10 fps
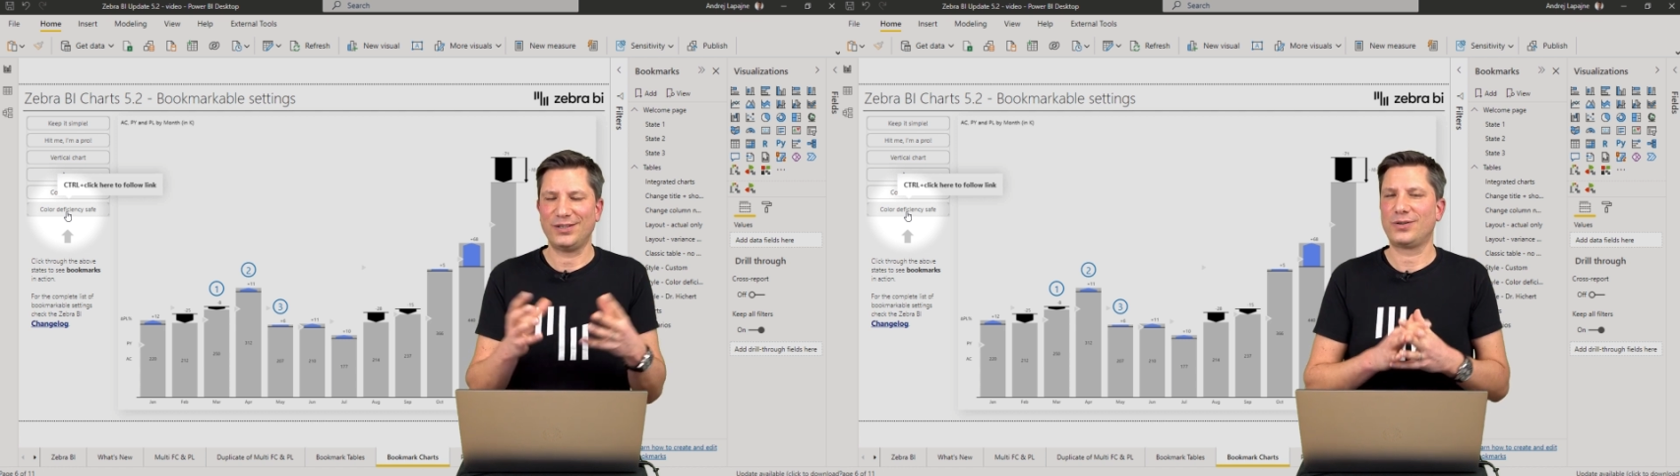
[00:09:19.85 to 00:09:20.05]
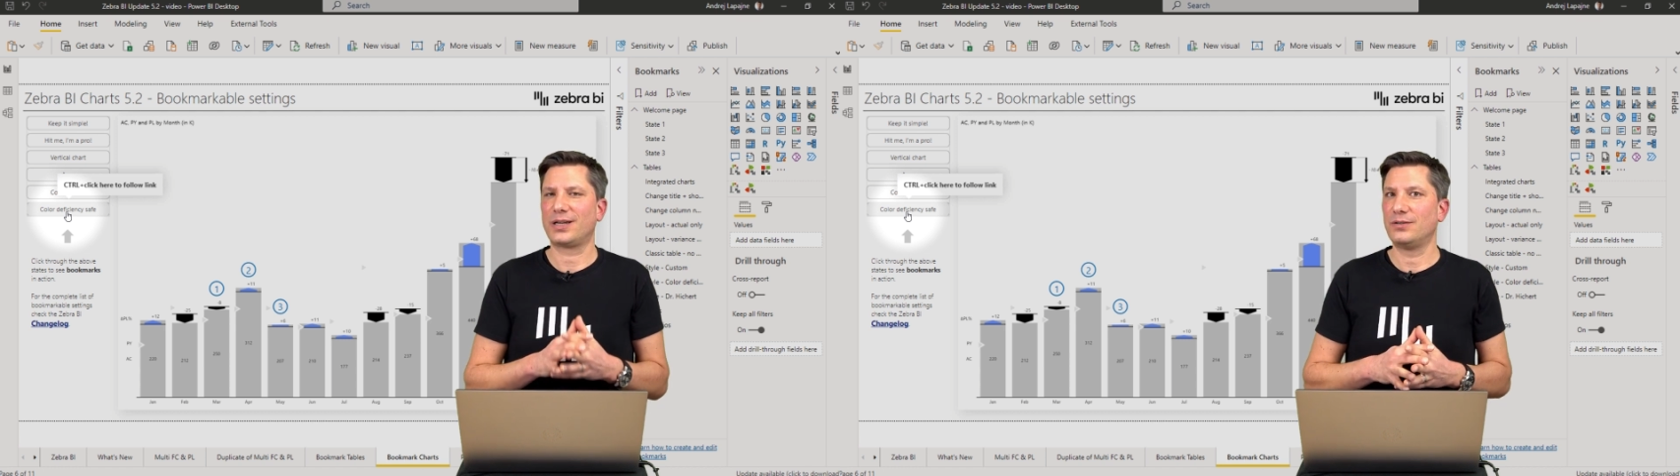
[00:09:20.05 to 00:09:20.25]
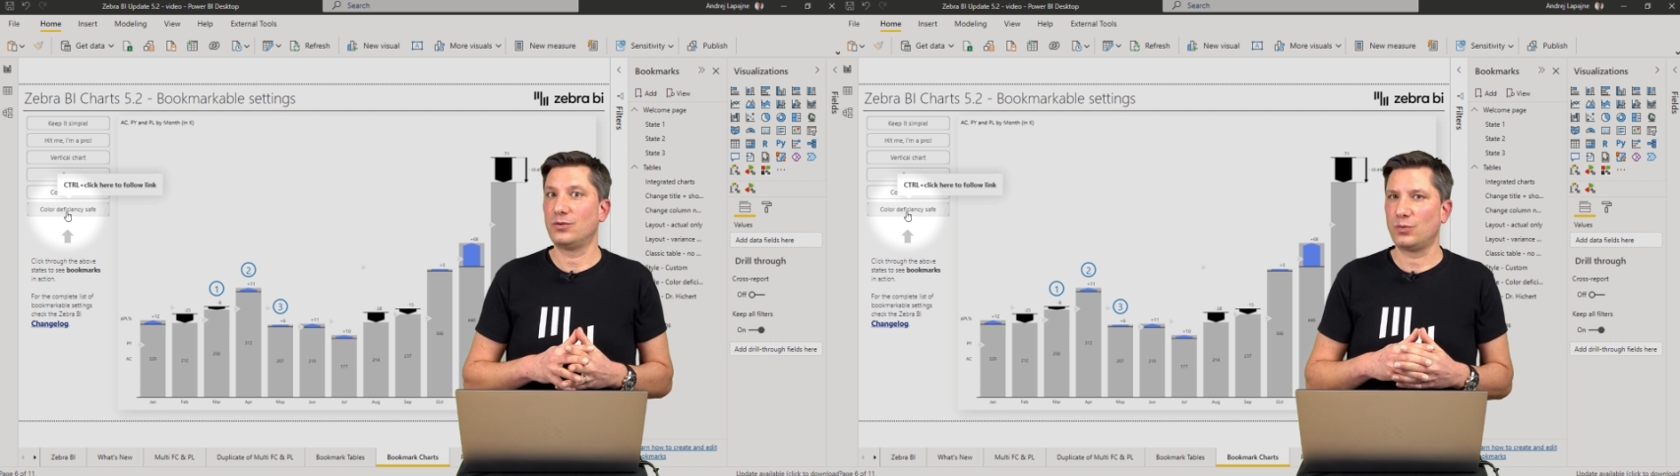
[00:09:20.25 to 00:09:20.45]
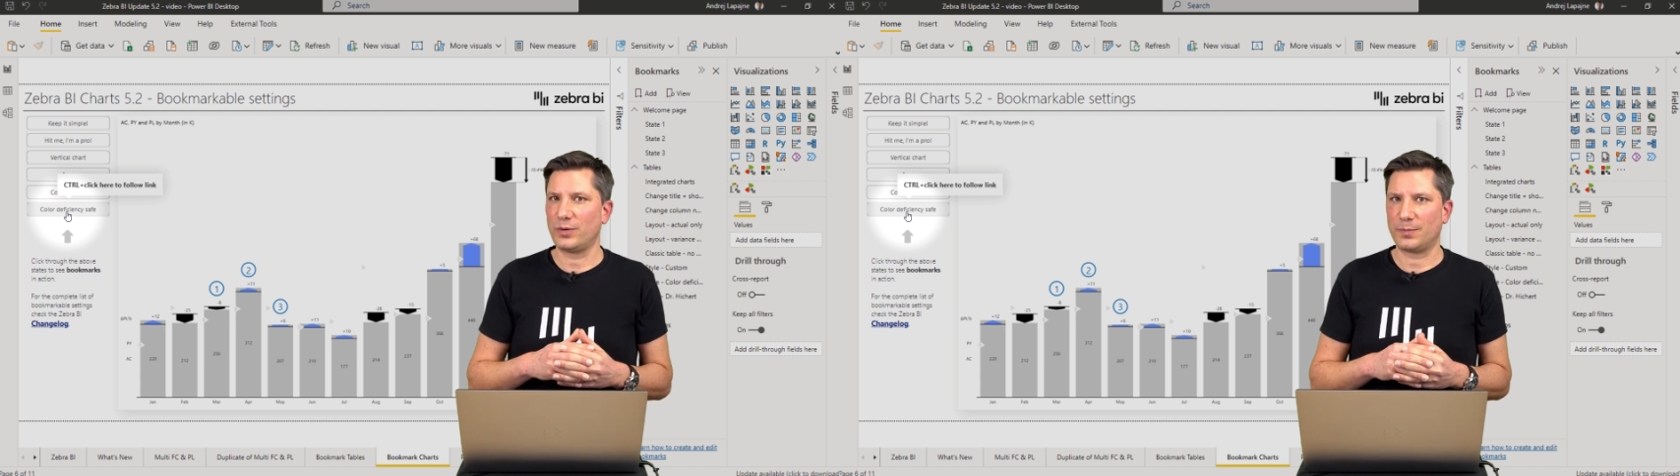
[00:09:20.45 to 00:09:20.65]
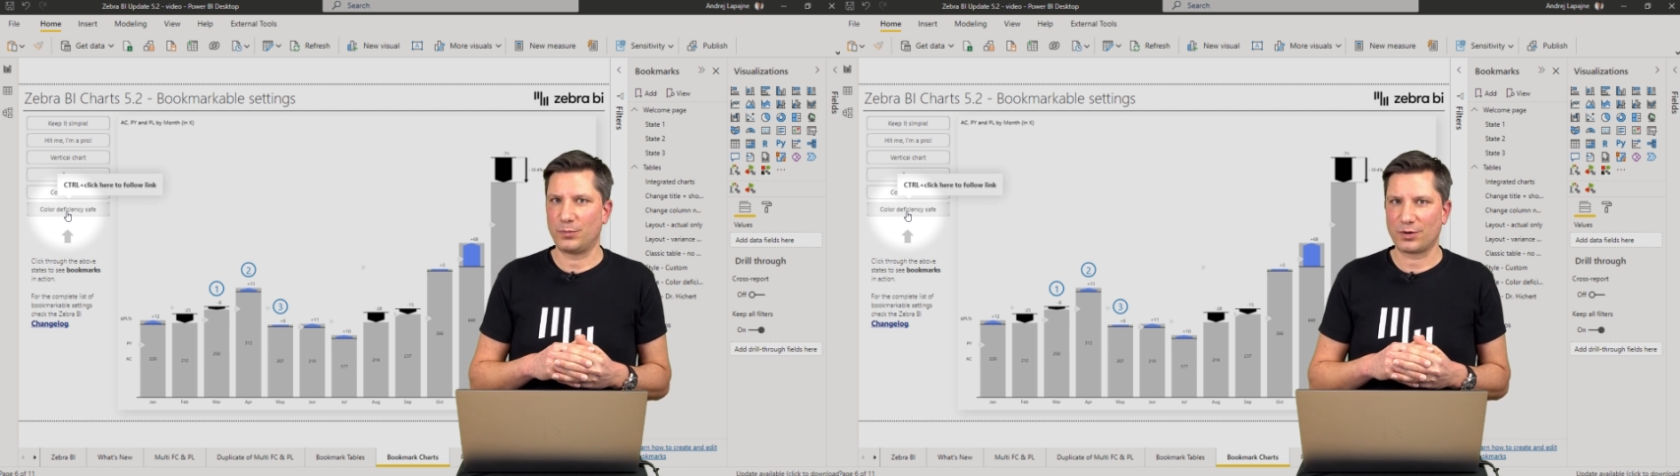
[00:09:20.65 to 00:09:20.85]
you can do
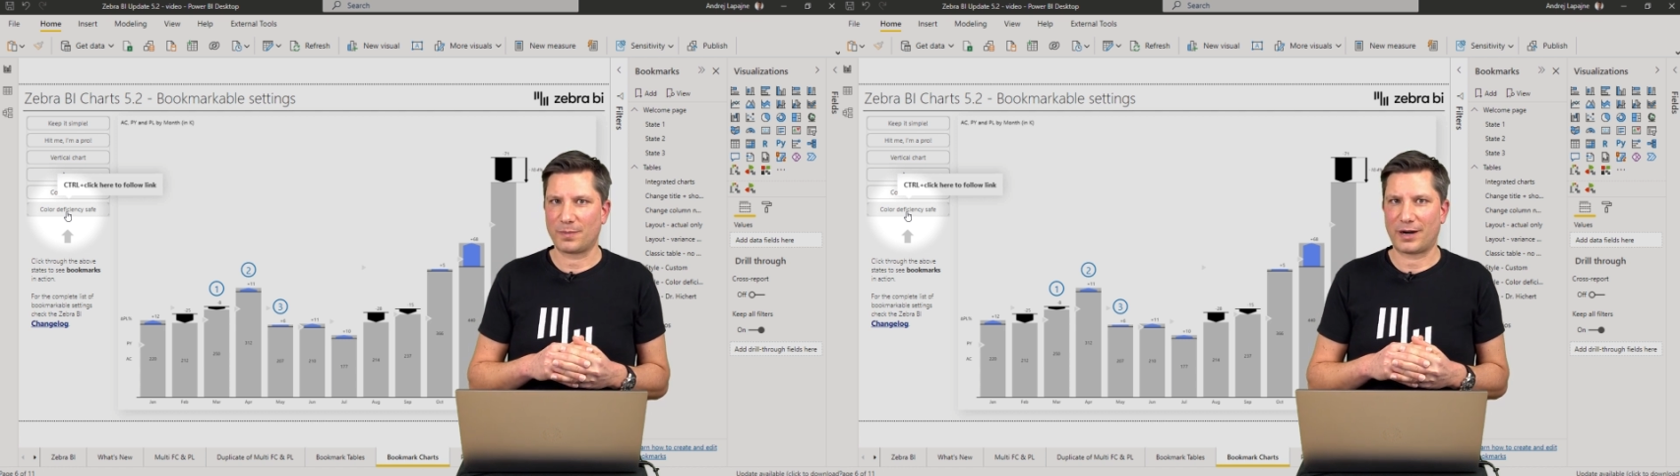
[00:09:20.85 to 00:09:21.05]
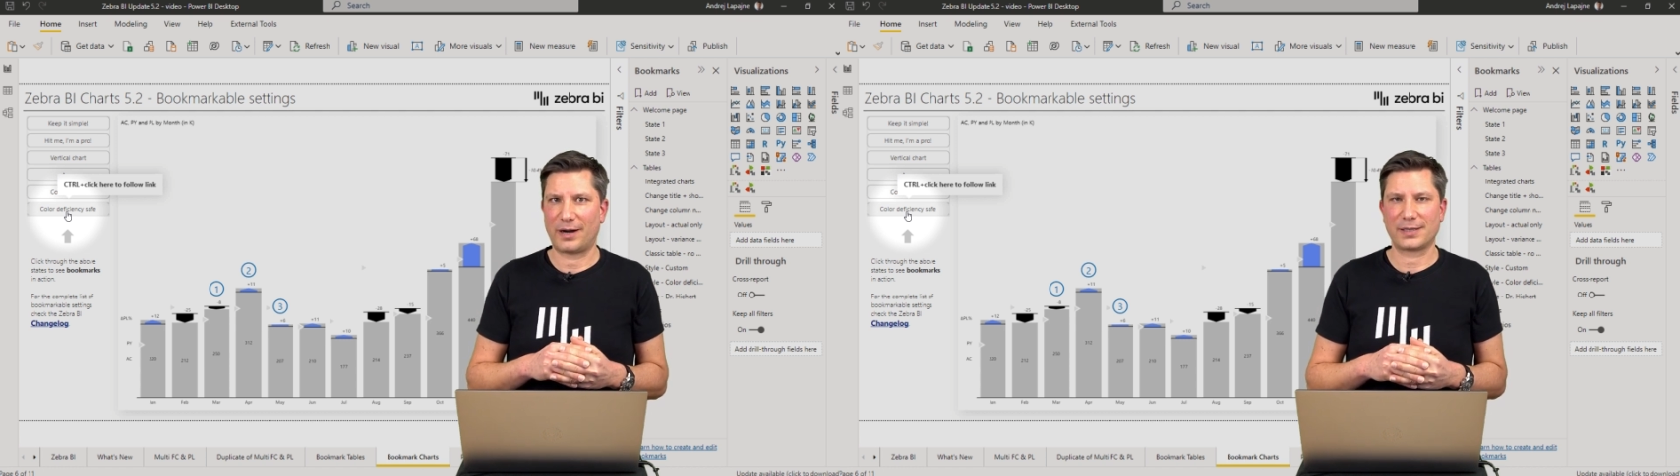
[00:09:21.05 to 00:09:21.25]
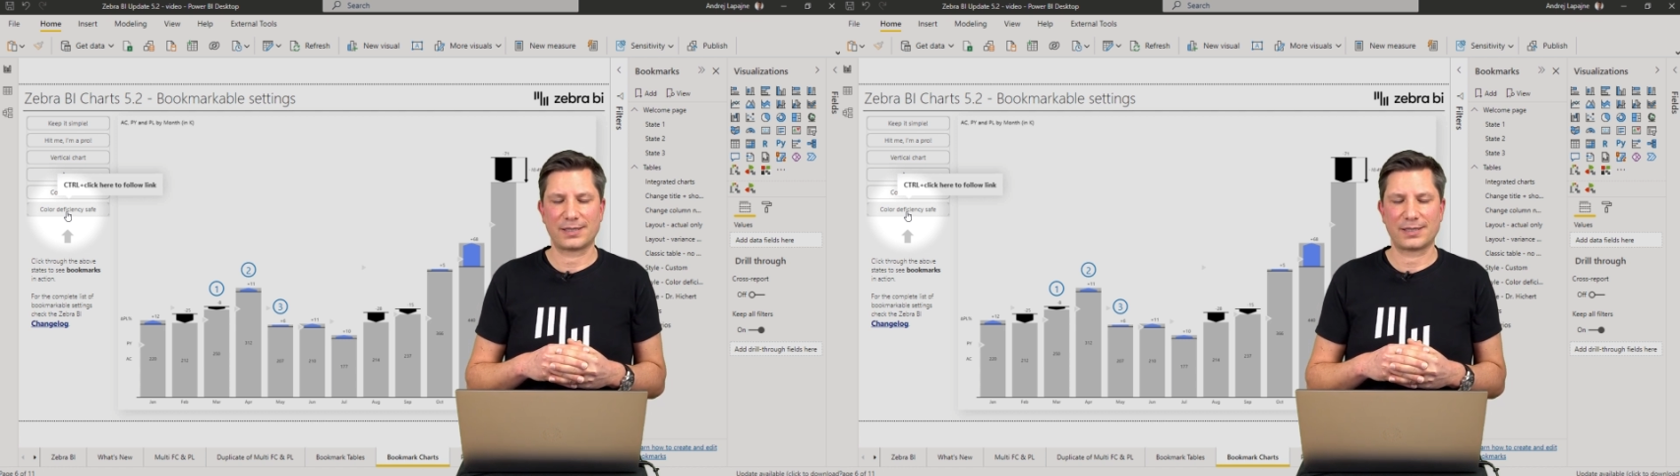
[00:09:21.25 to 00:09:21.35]
with bookmarks.